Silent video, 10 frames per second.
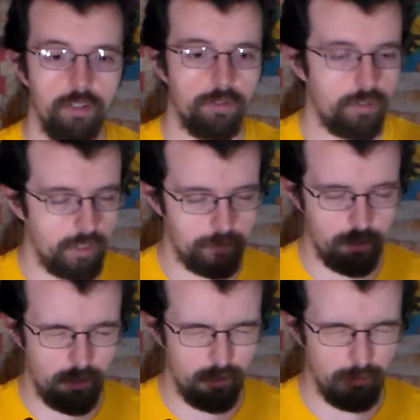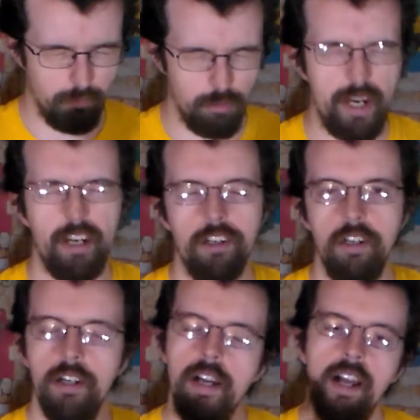Those things are
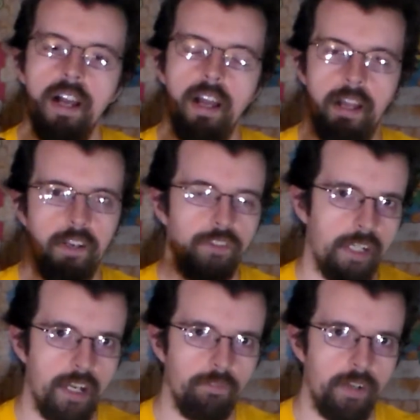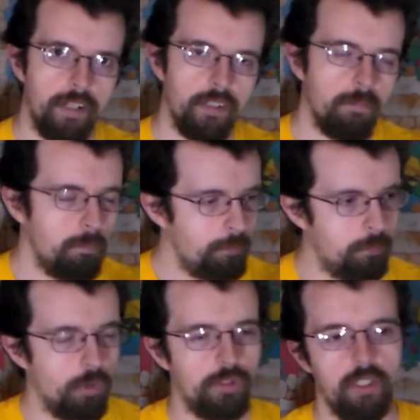rare, and if you can't find them,
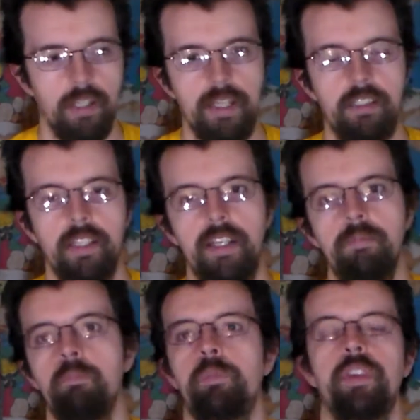more than likely,